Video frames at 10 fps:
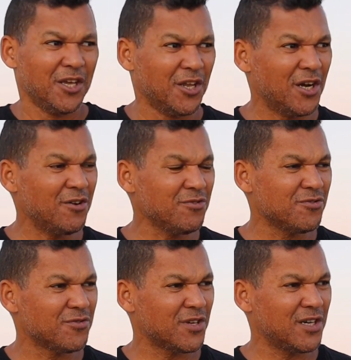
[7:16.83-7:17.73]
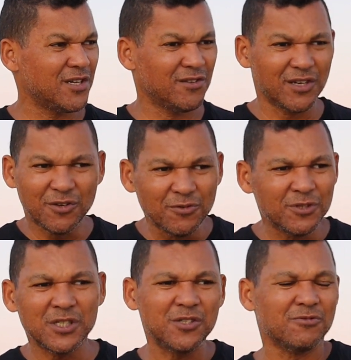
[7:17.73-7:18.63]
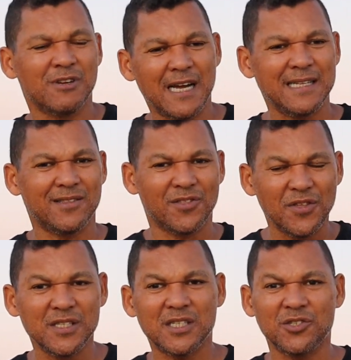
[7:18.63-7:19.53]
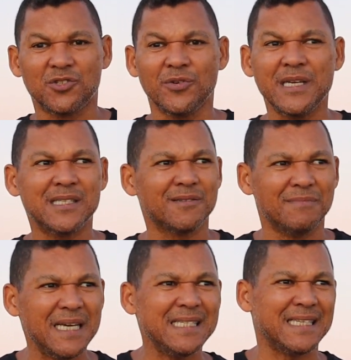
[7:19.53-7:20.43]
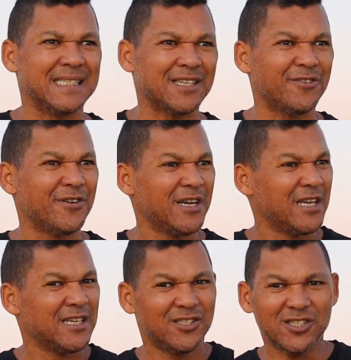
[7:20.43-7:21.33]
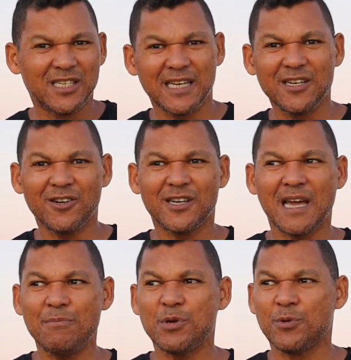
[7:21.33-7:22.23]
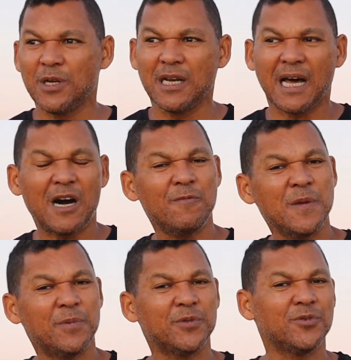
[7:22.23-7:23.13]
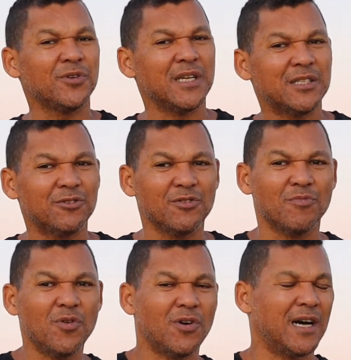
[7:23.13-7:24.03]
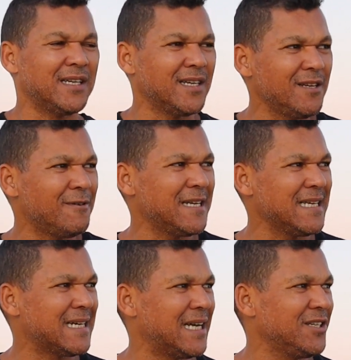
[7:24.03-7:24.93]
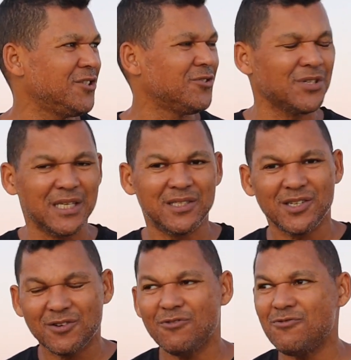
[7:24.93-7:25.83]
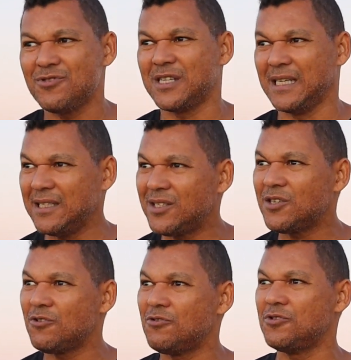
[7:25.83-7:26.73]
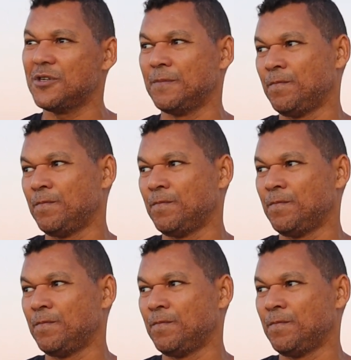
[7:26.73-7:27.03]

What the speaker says: you know, you, the recruiters unite, the things that you're doing is amazing. So just getting on camera will allow people to connect with you more. I really want to encourage you to hit record.